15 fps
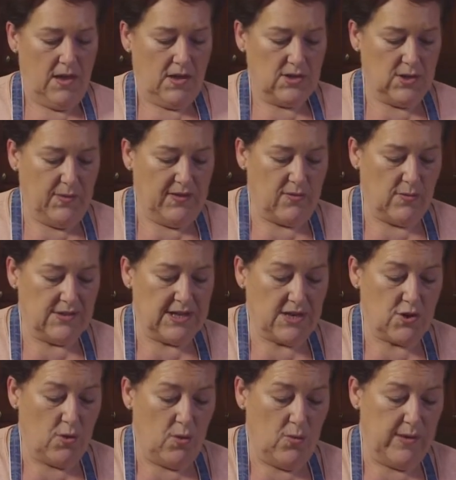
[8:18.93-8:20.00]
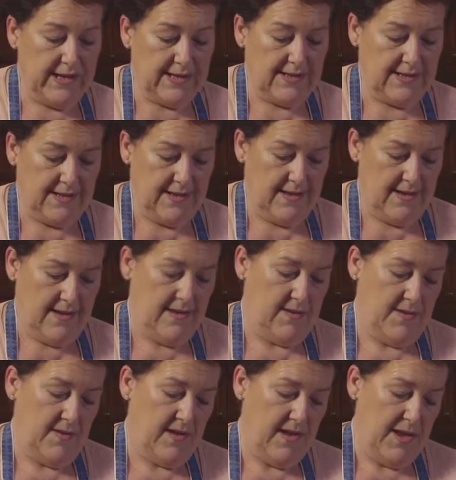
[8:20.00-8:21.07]
So with cornstarch, always
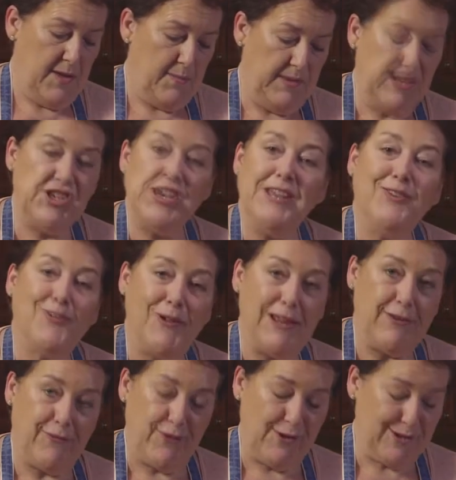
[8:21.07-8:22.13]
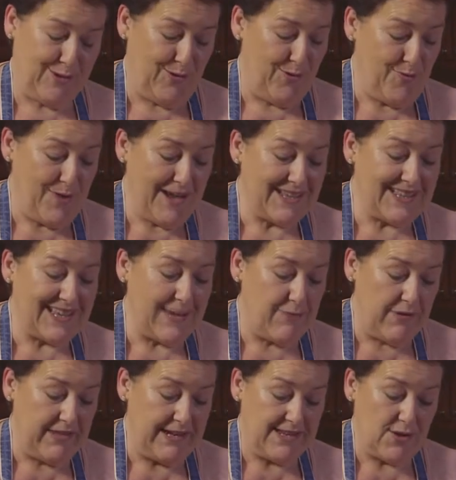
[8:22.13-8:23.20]
be gentle at first, otherwise
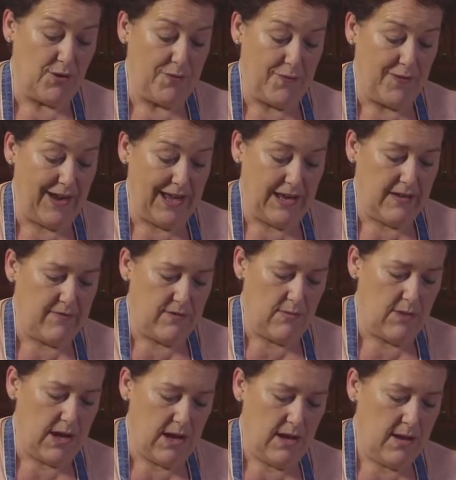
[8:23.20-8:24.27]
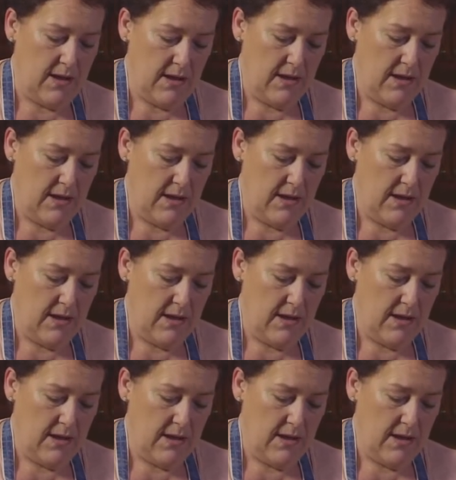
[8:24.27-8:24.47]
everything is going to fly everywhere.